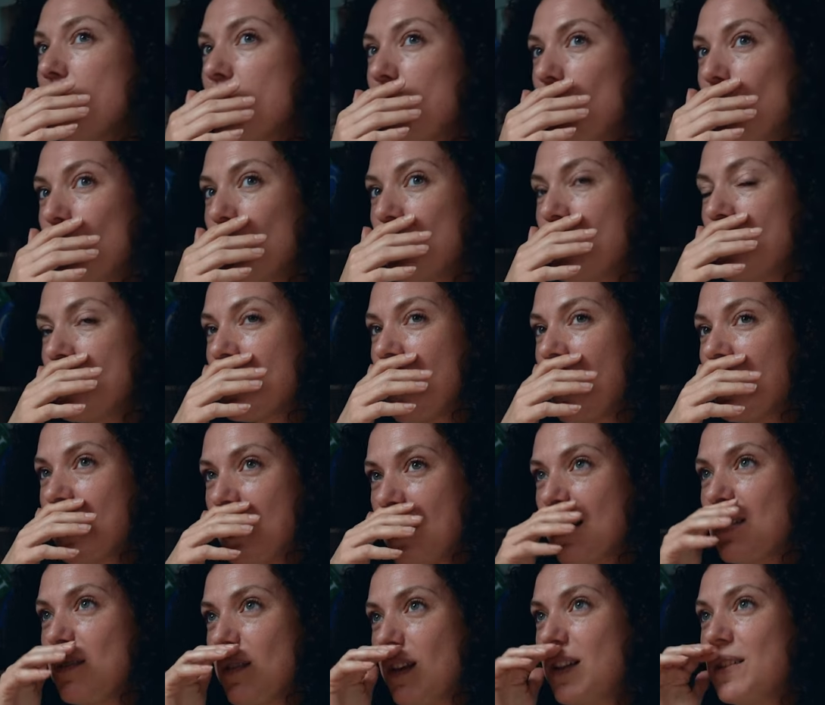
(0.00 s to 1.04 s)
but I
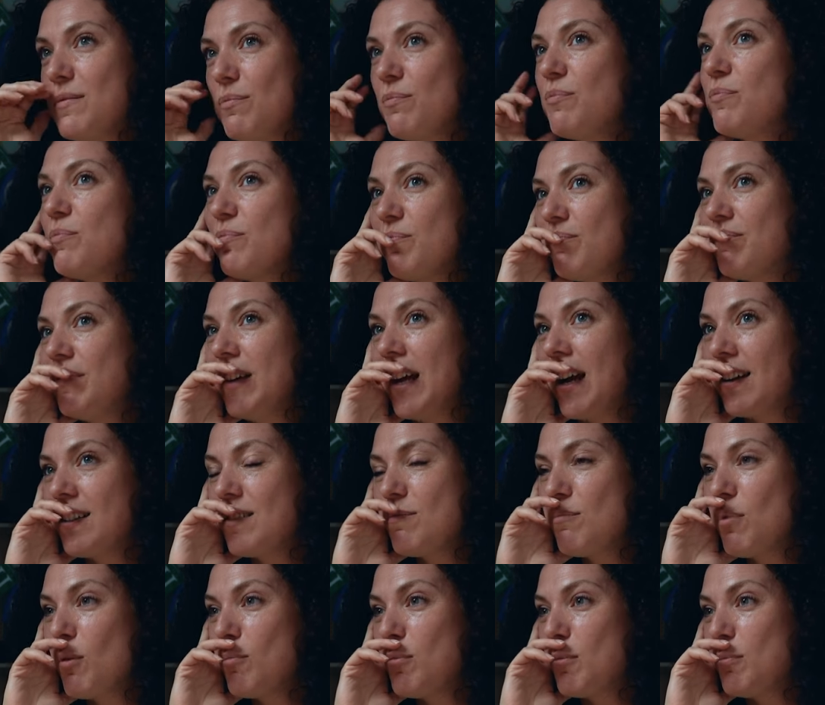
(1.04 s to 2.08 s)
think it's, it's, yeah,
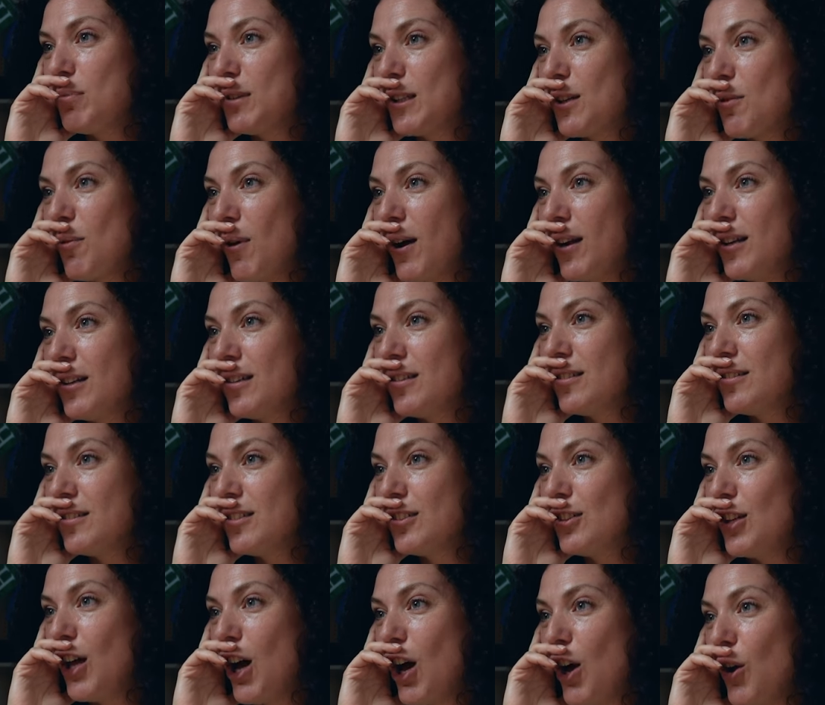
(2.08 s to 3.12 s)
it's probably quite
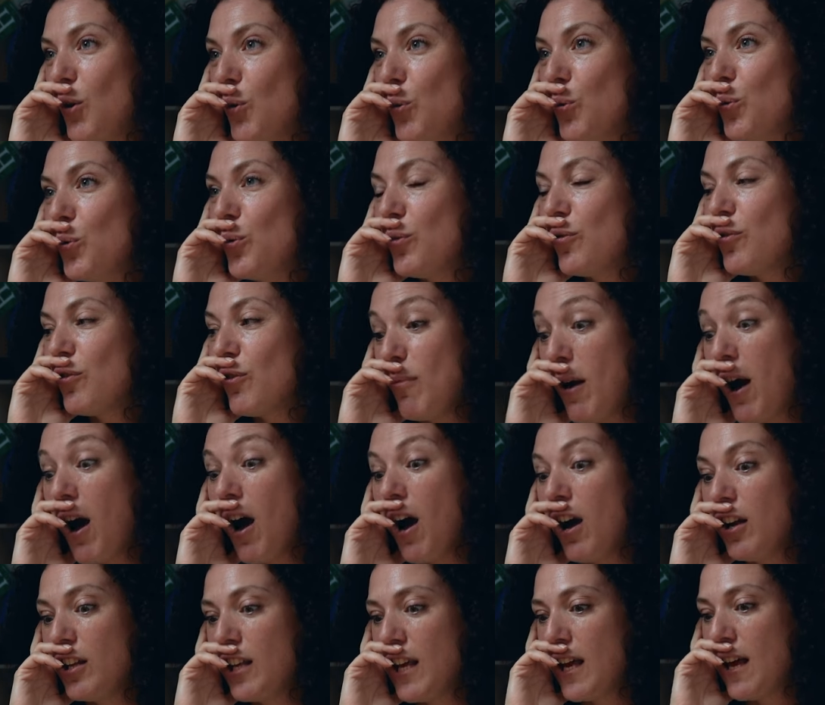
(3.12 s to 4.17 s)
low from
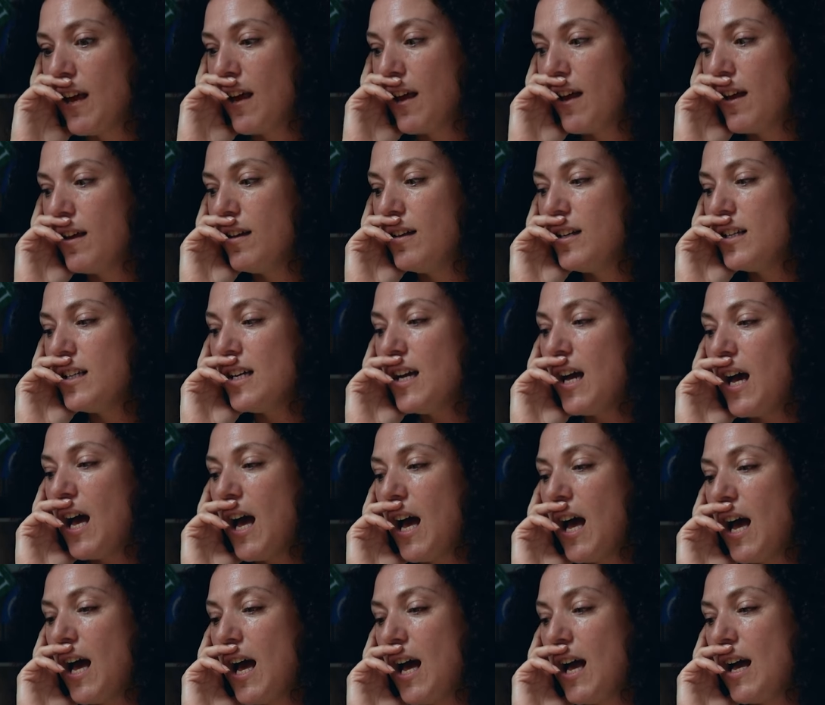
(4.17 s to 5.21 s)
our year.
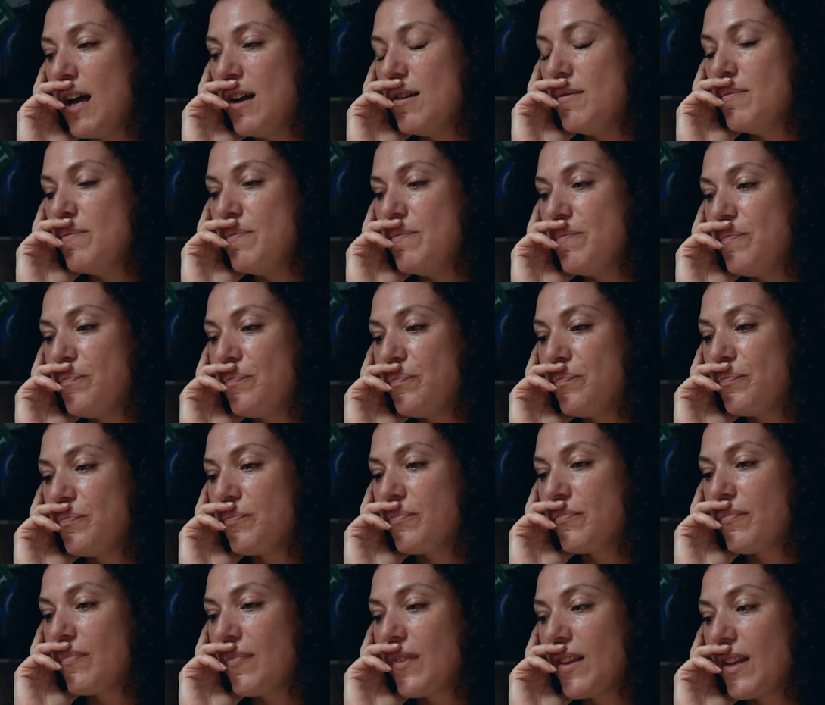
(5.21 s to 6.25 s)
Um,
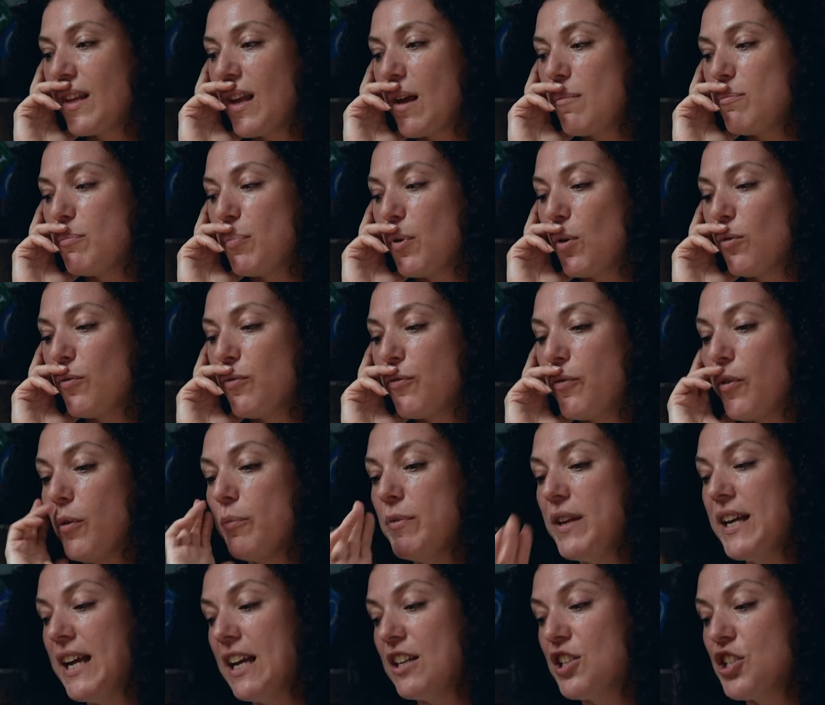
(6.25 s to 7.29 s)
but
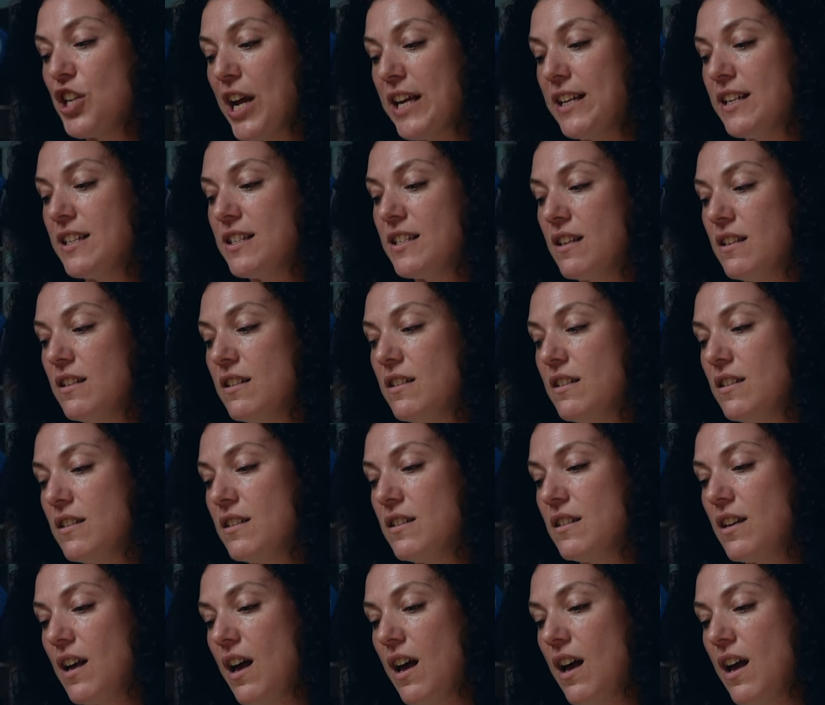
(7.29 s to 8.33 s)
from the
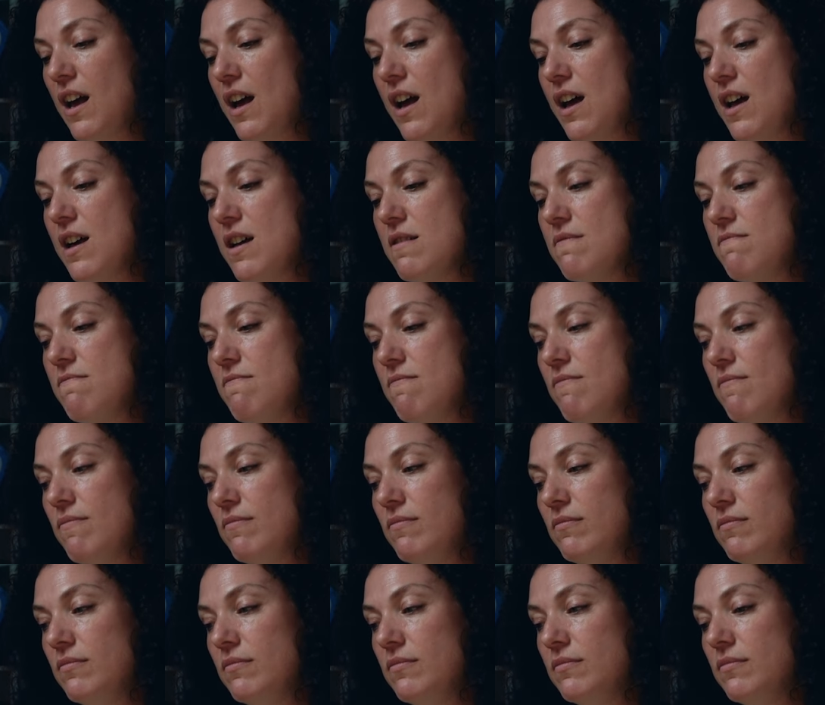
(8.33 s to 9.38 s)
adjacent
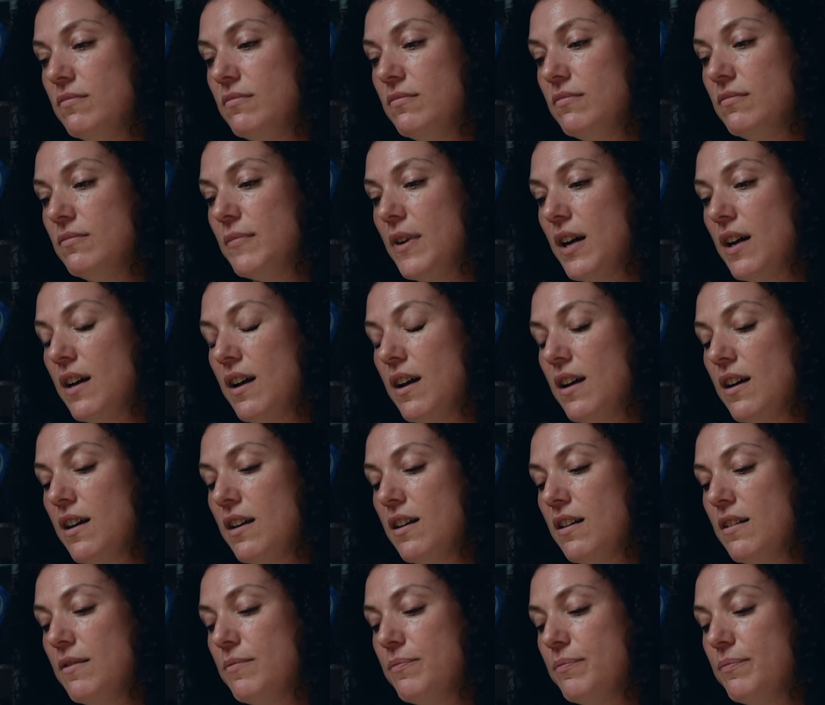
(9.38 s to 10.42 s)
um,
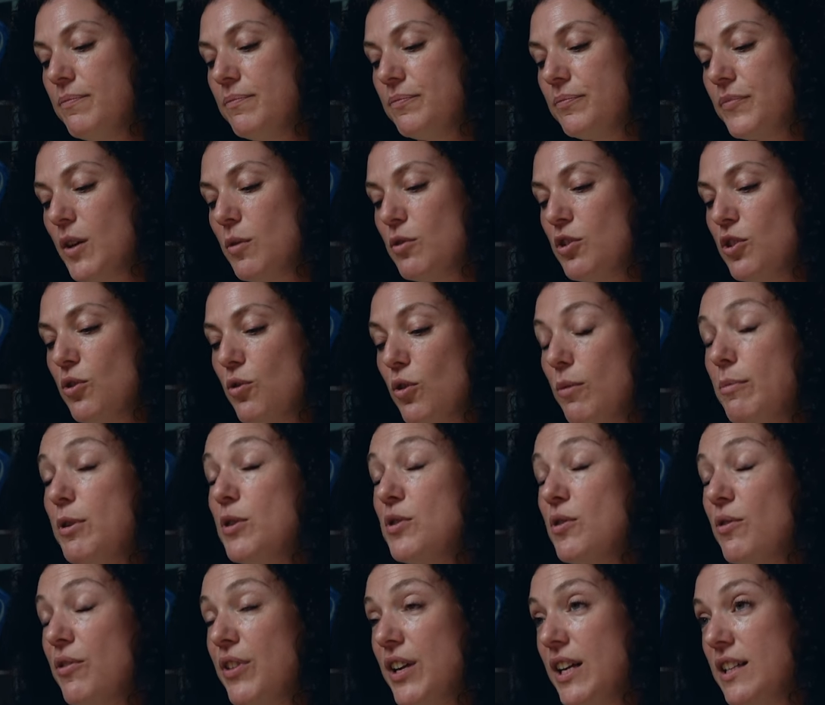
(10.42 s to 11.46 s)
uh, what do you call a
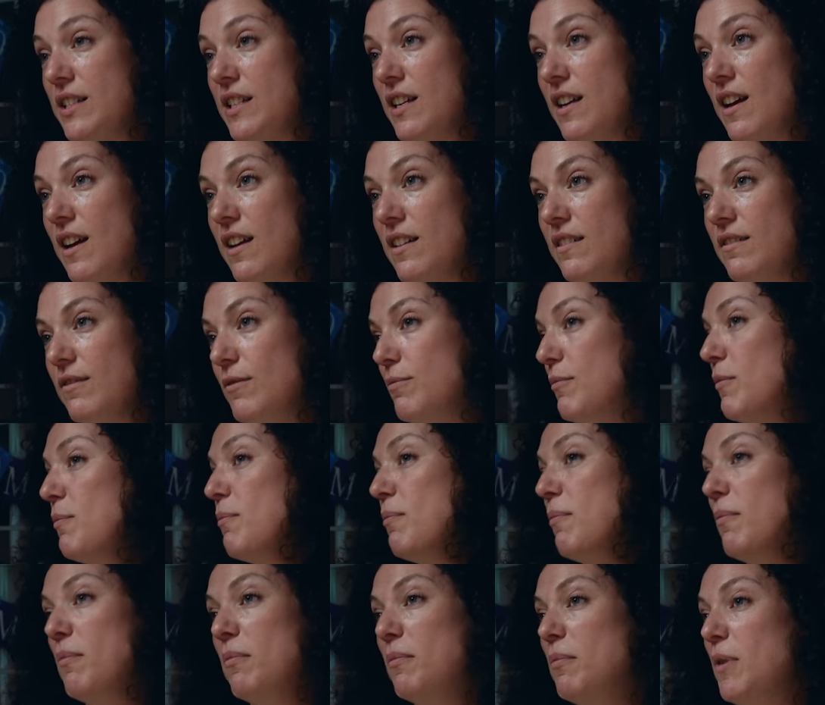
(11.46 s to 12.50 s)
musical theatre year.
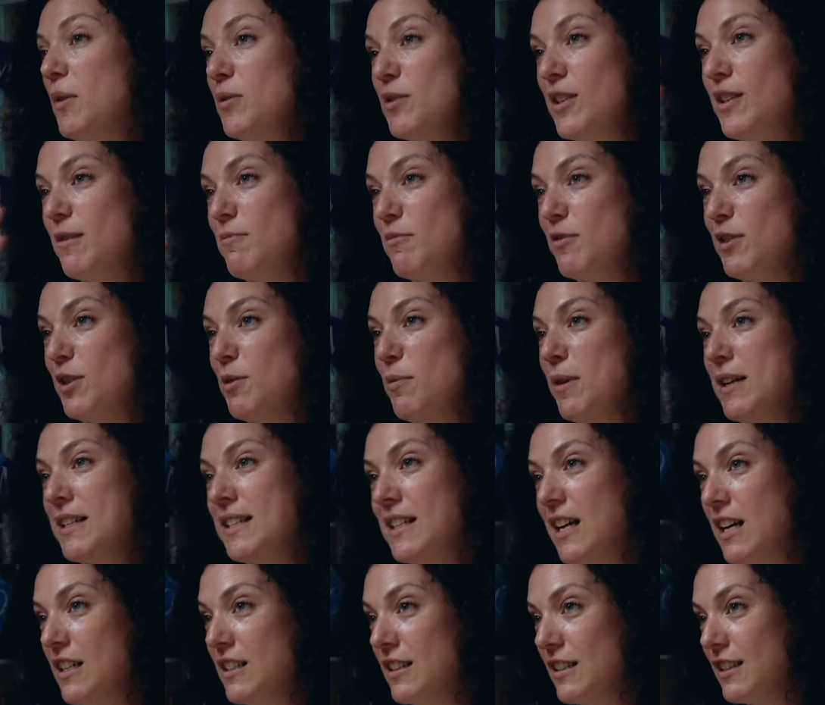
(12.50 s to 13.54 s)
M- most of them are in the West
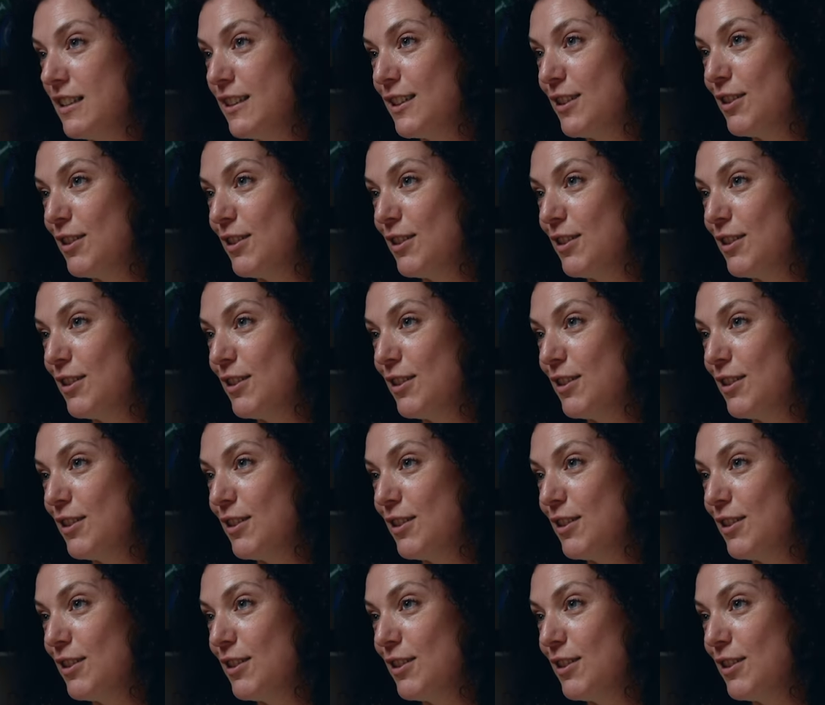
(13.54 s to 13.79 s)
End and